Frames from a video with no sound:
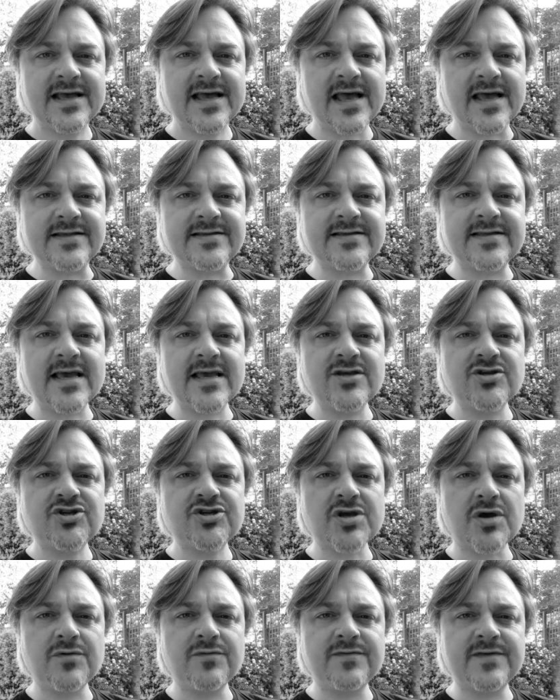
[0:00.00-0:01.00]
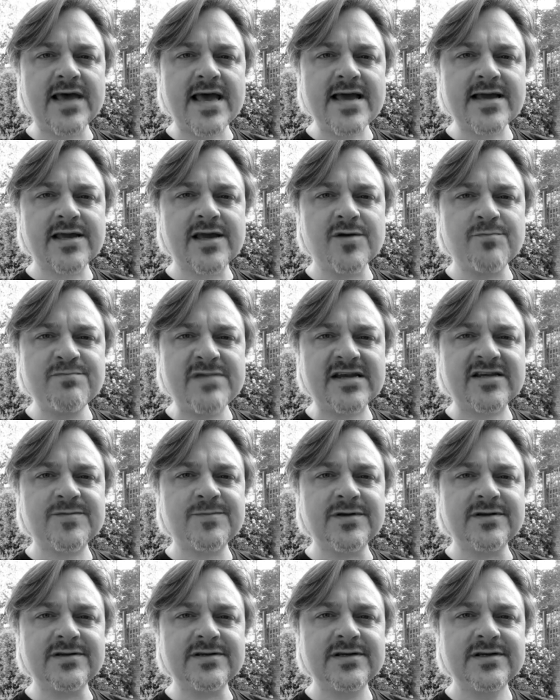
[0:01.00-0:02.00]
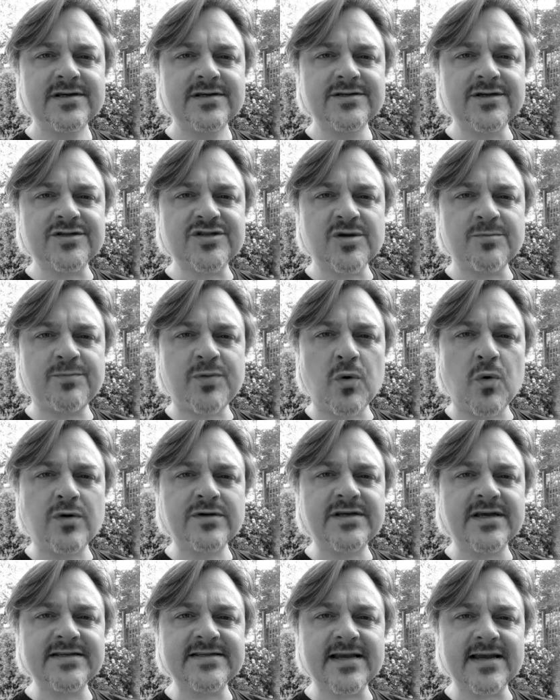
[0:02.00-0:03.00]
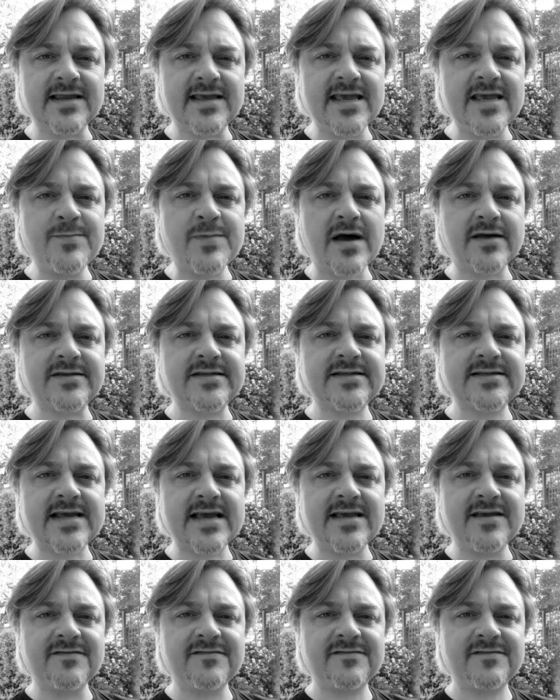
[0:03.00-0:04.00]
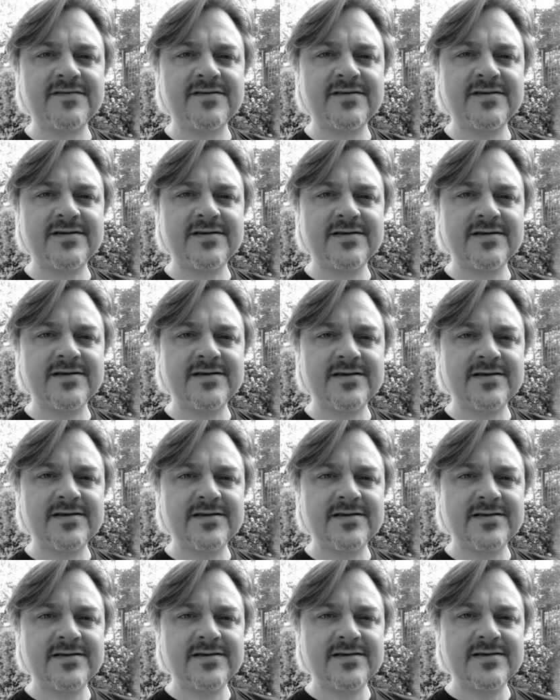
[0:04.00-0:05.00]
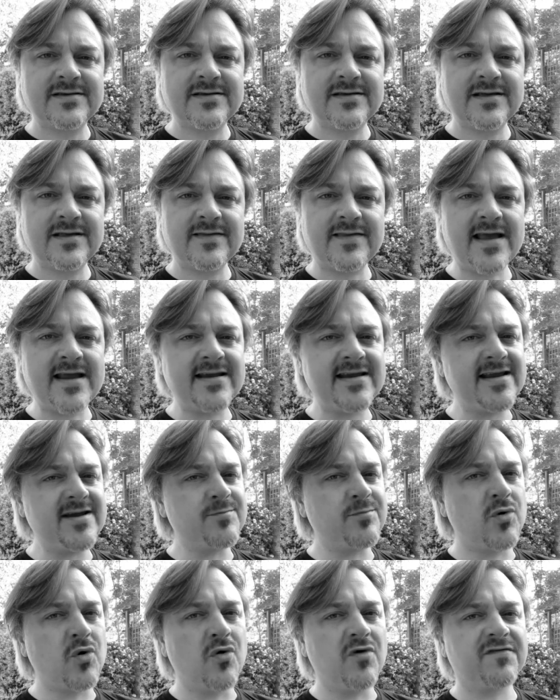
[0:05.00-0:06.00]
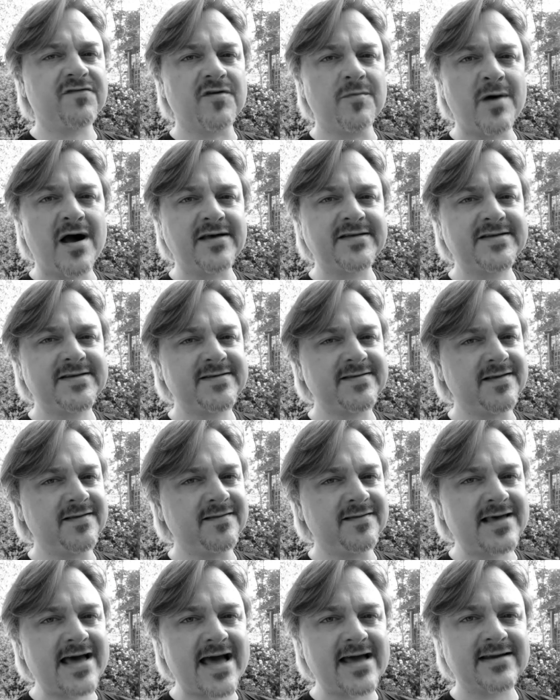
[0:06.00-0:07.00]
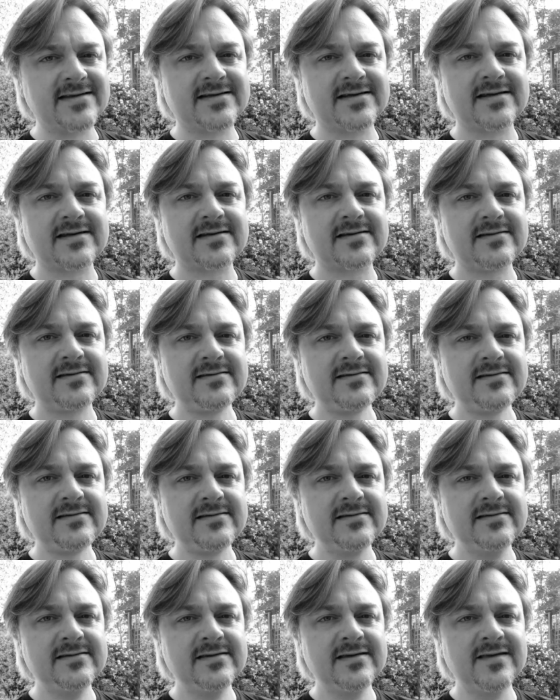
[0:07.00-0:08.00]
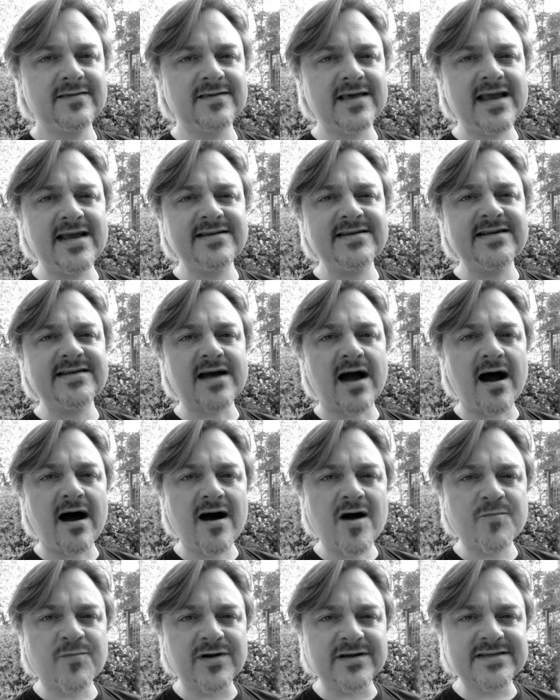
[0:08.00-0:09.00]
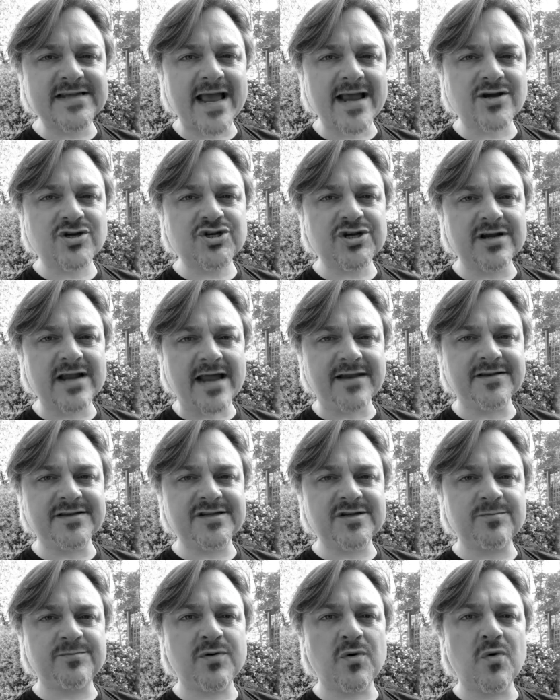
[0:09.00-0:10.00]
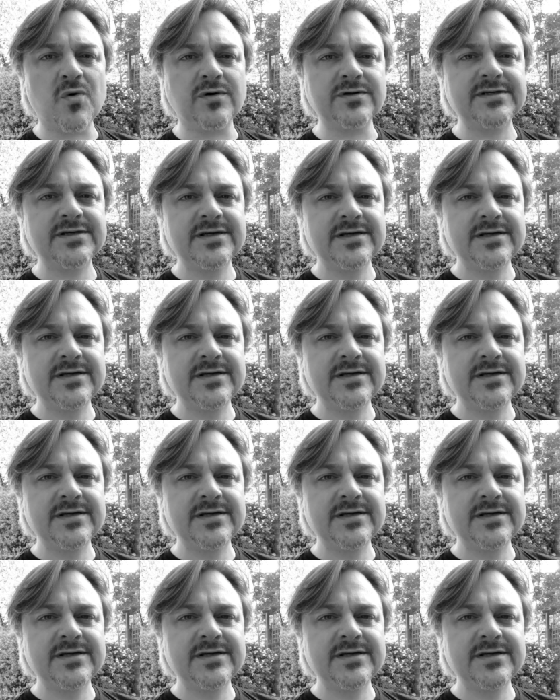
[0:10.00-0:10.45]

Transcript: as they show their commitment to support us and keep us safe. They need more from us than that. They need our protection and support